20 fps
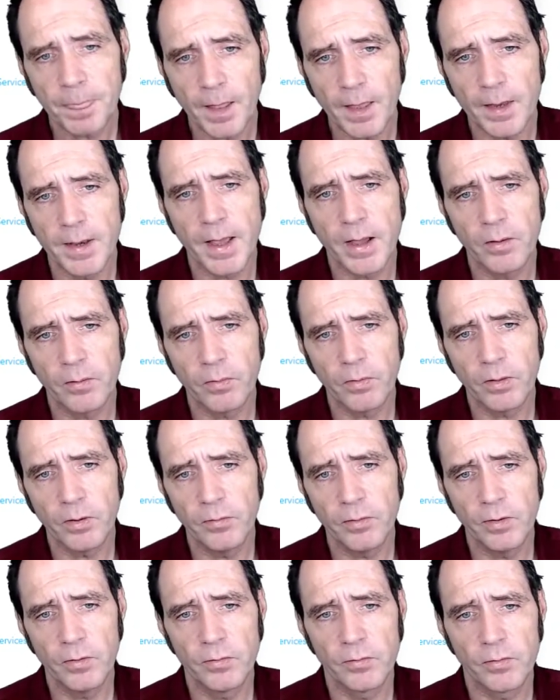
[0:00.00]
Now, this
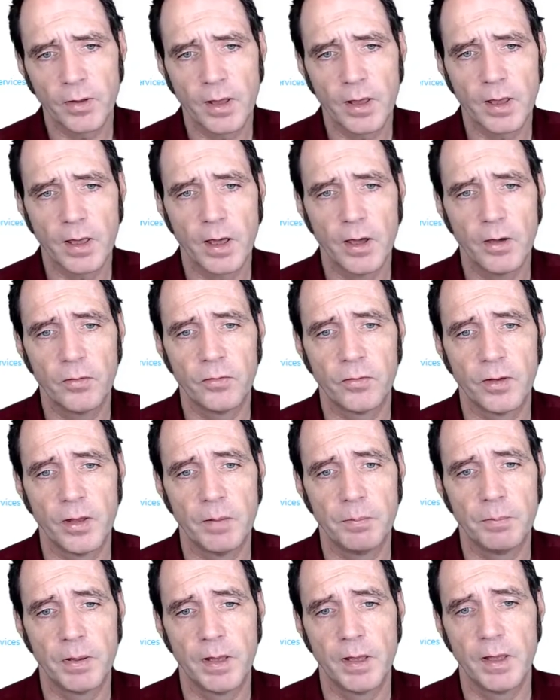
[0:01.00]
is saying
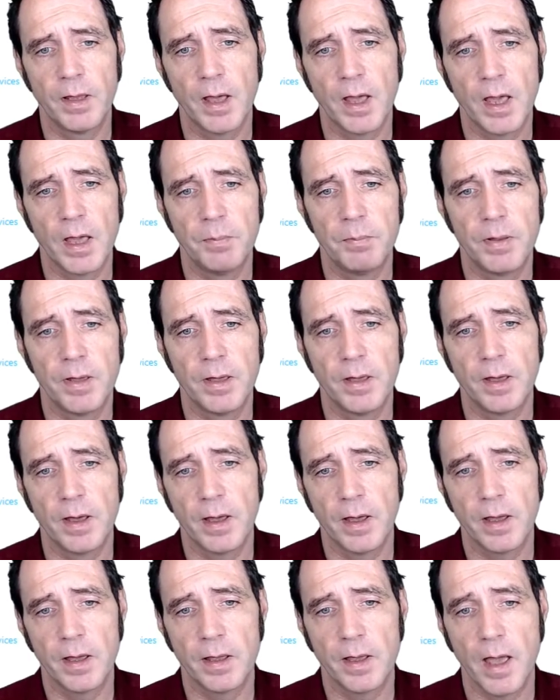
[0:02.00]
OCP
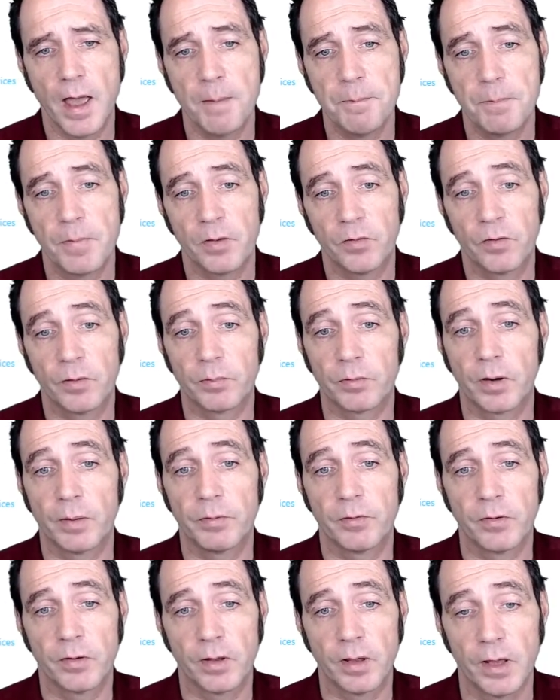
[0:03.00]
APIM
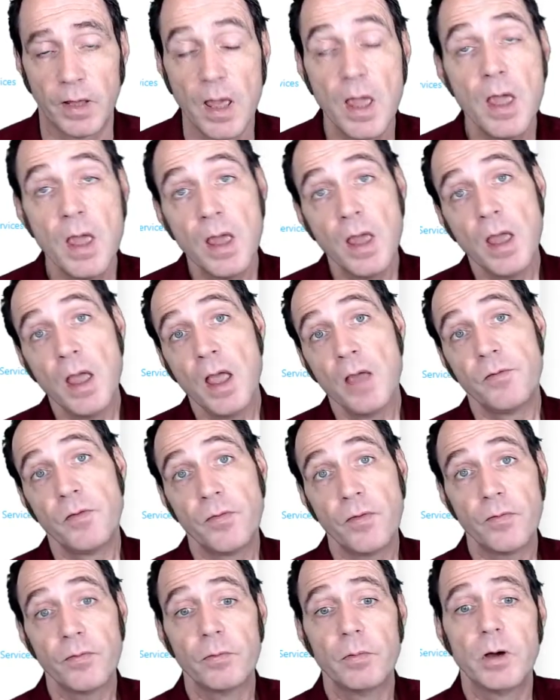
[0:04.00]
subscription key. If you've
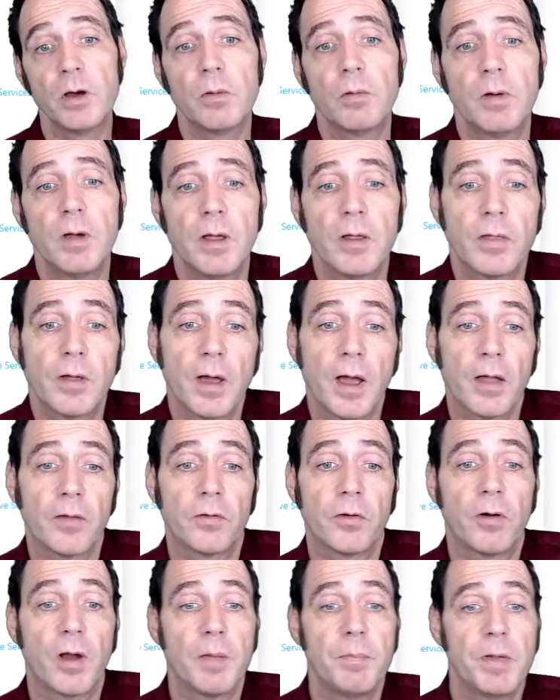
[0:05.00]
ever worked with
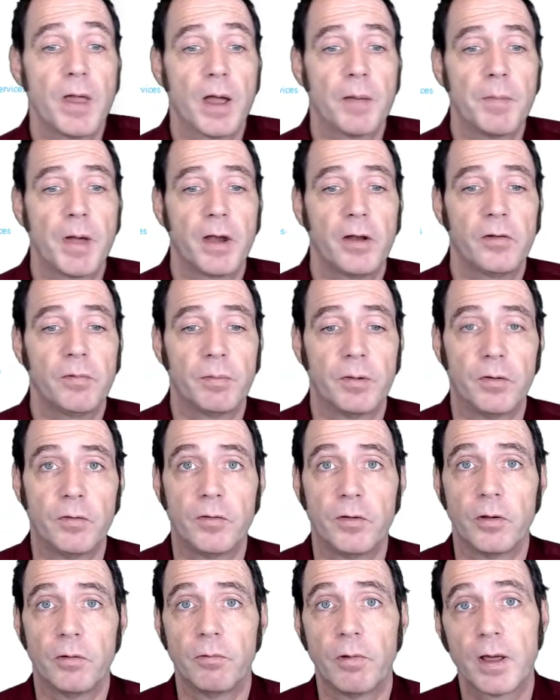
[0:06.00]
Azure API management,
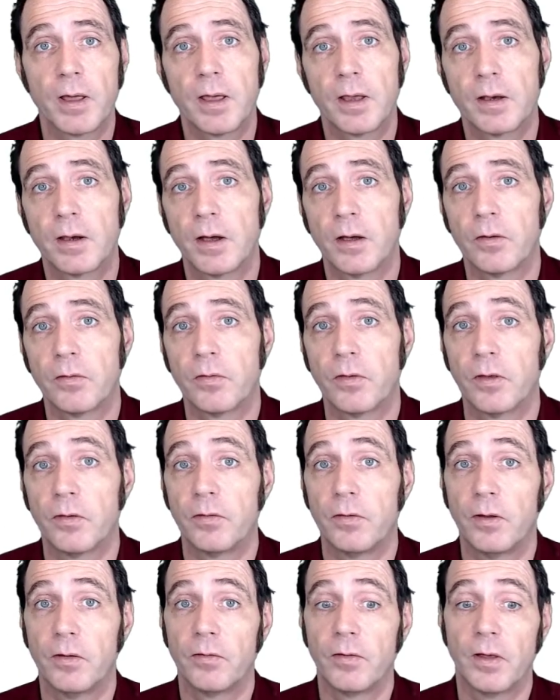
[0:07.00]
you'll recognize this.
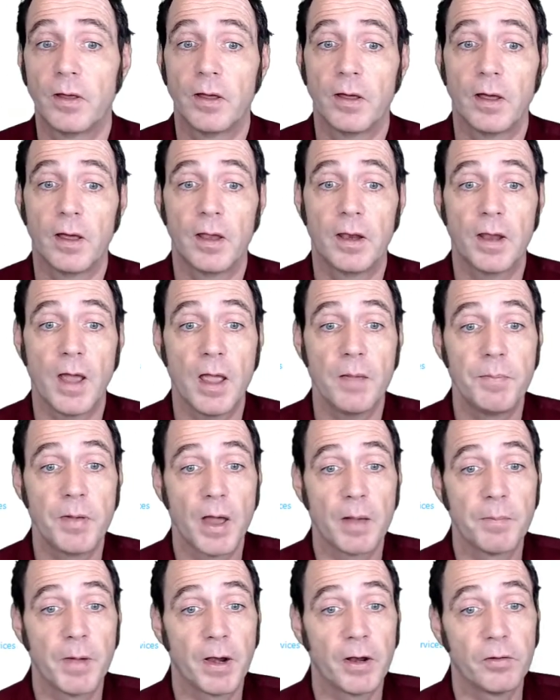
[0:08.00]
It's an API
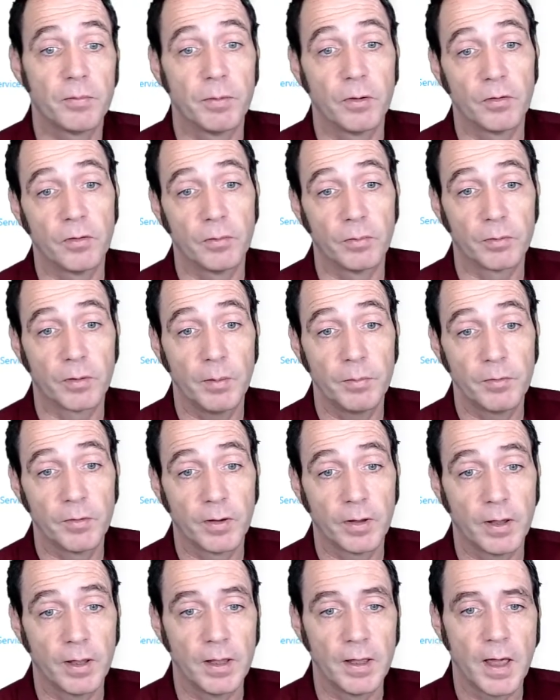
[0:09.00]
management subscription
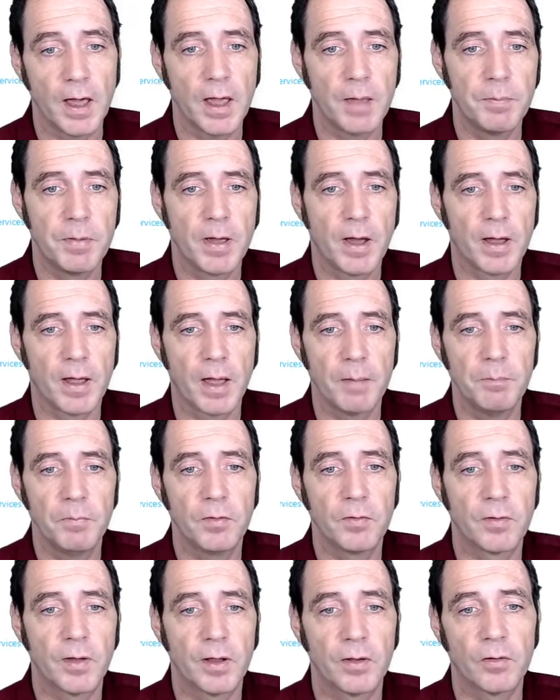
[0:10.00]
key. APIM
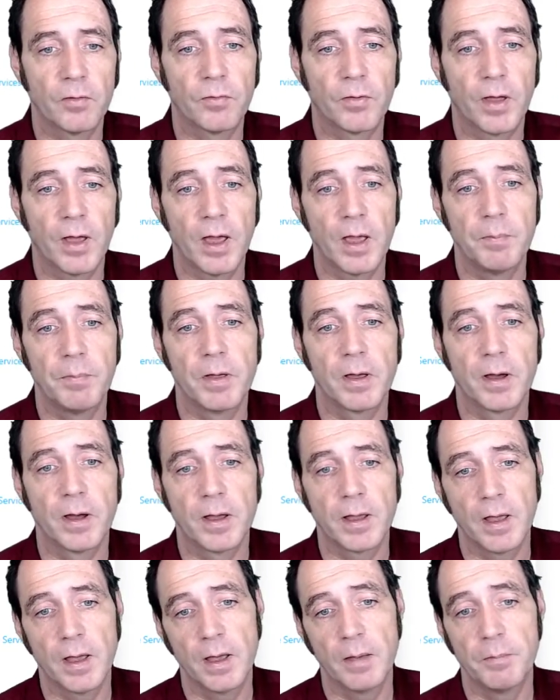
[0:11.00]
stands for
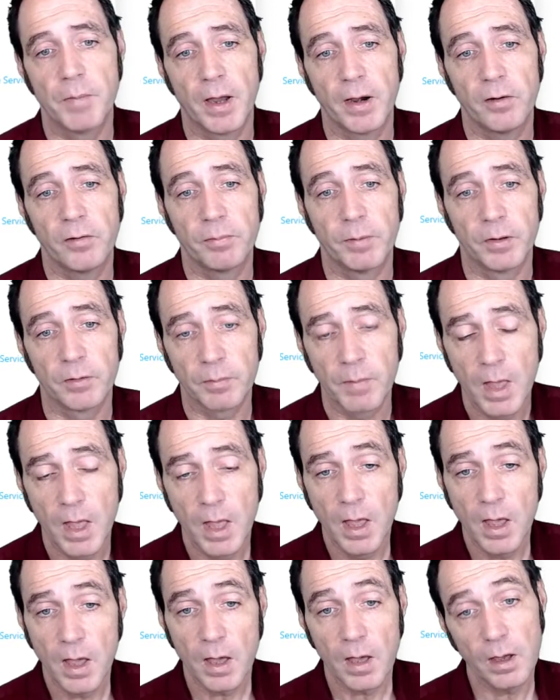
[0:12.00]
API management.
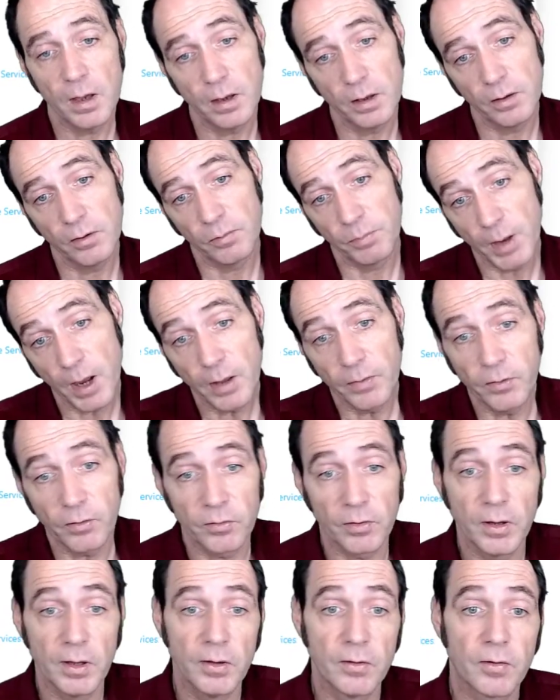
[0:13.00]
And behind the
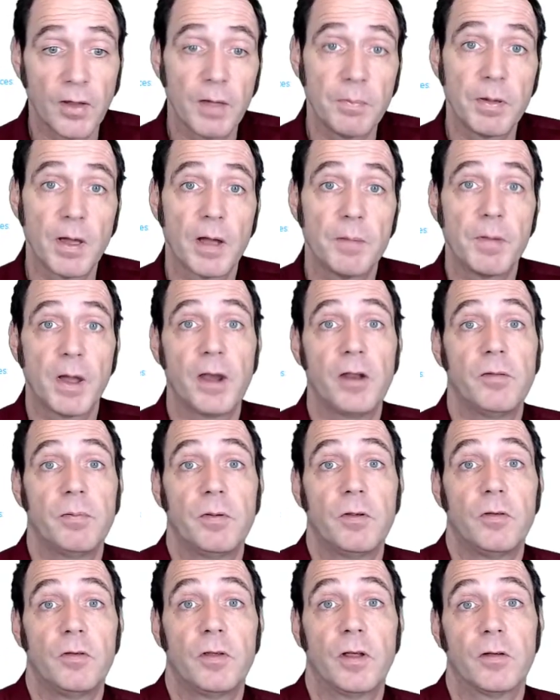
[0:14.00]
scenes, API
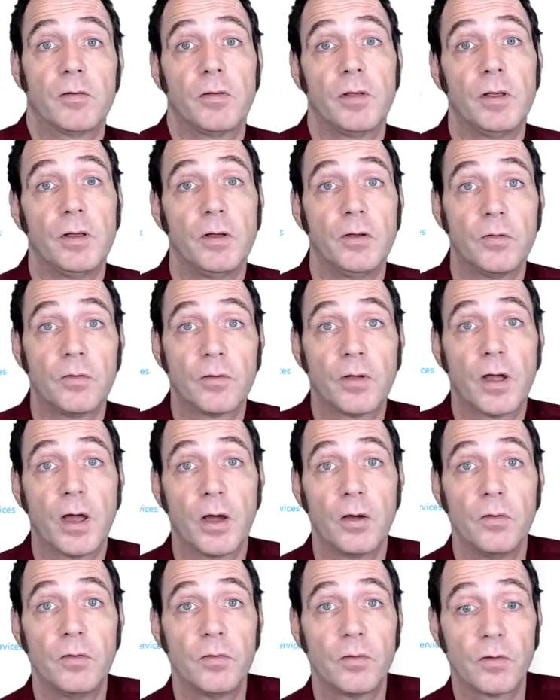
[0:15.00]
management is actually used to
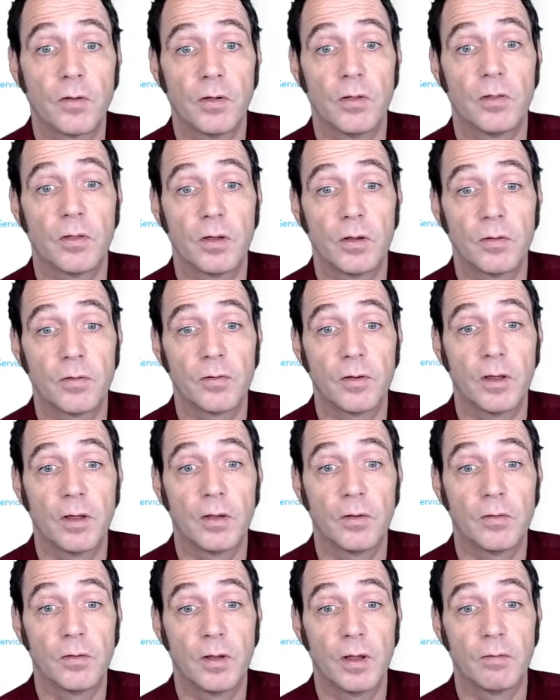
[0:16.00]
host this
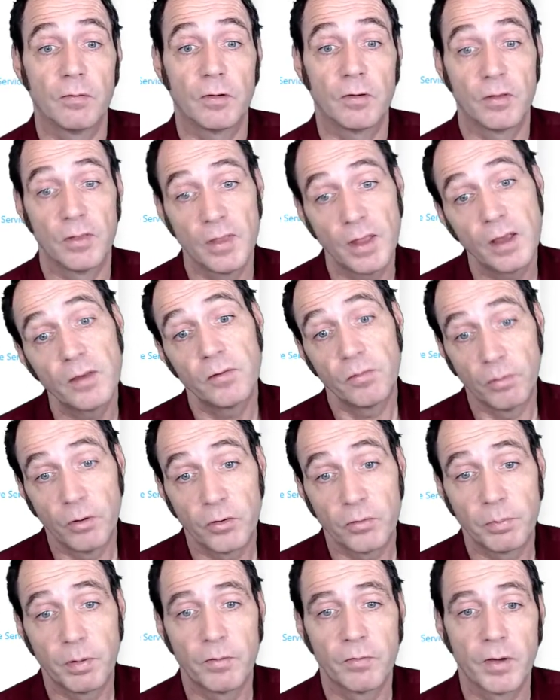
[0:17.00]
service. And that's what's
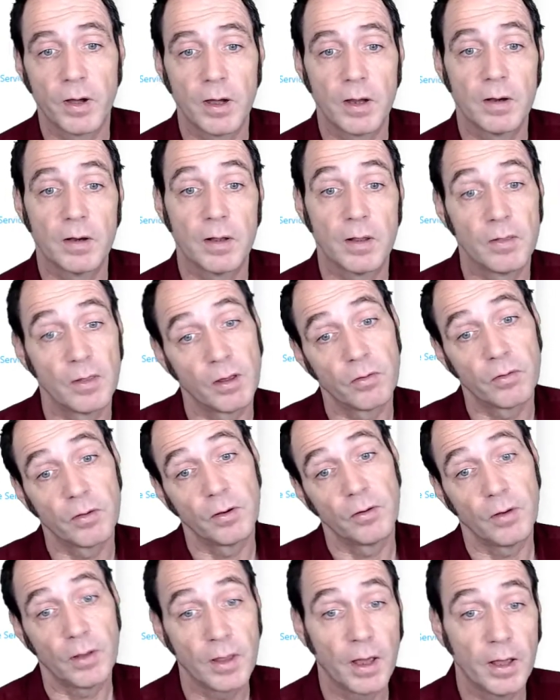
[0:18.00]
providing the
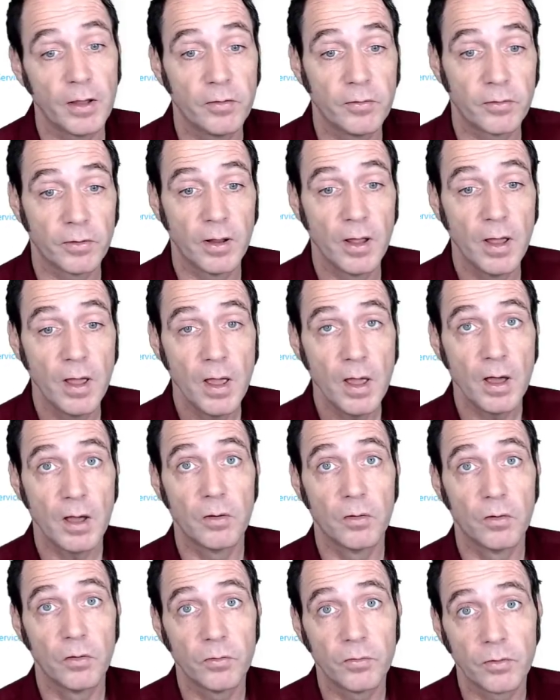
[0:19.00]
authentication and
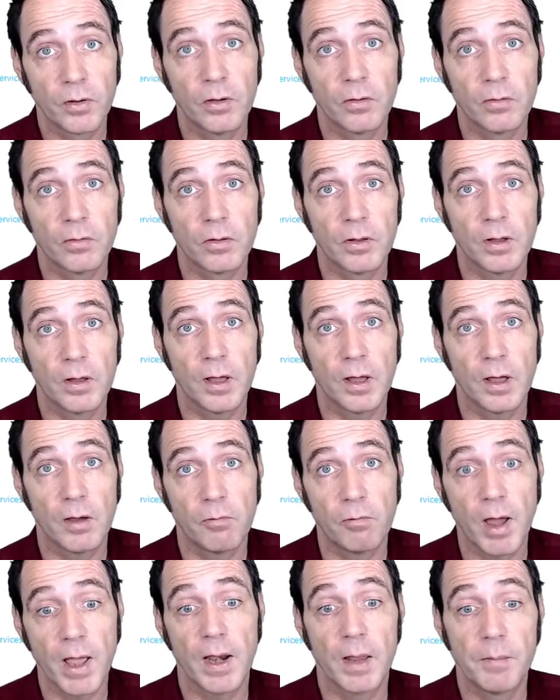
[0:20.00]
also the
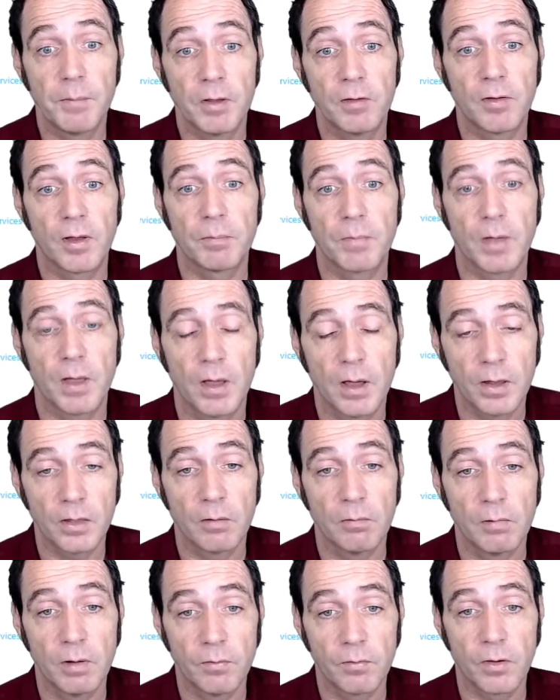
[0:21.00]
rate limiting that
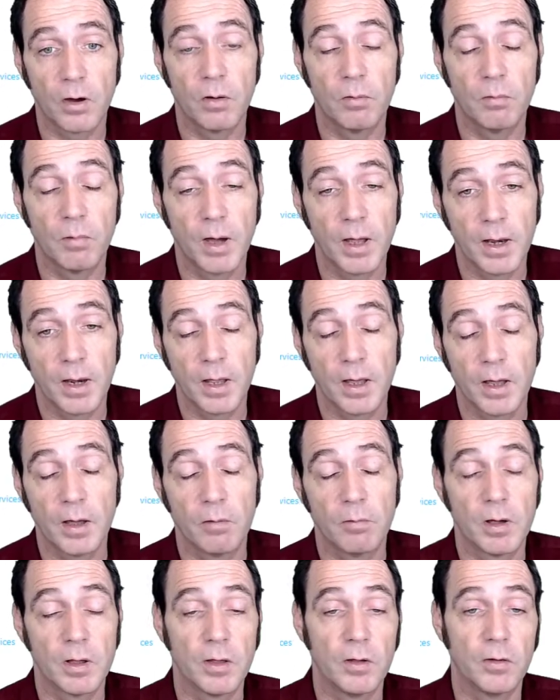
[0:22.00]
we've got when
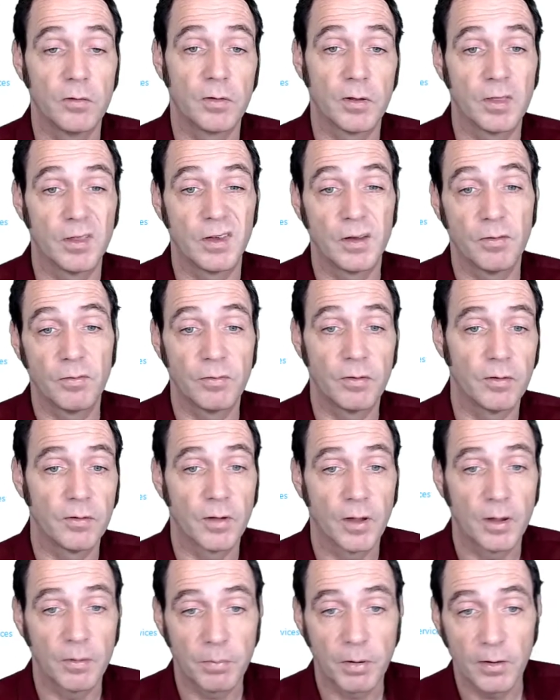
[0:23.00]
we're using the different
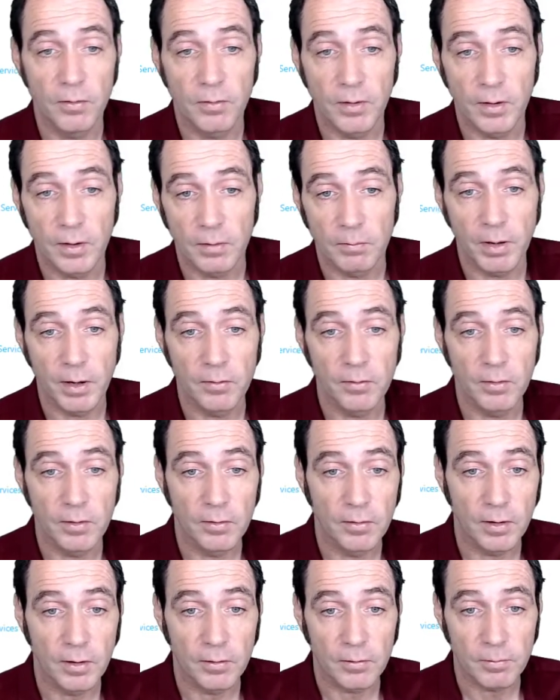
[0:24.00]
pricing
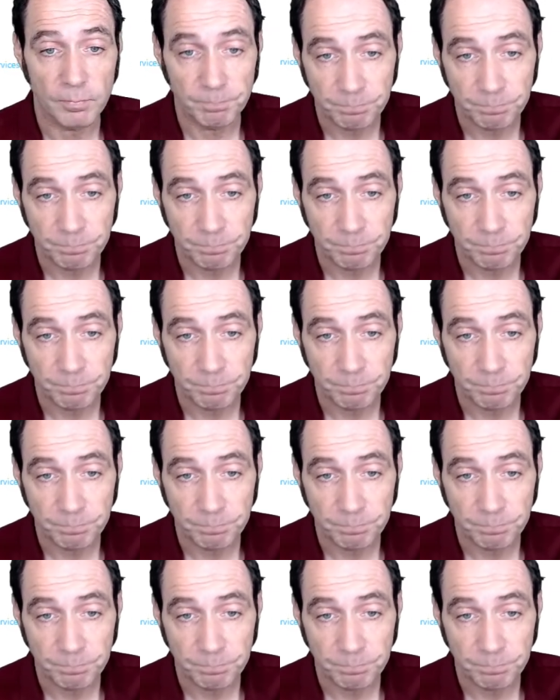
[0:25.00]
tiers.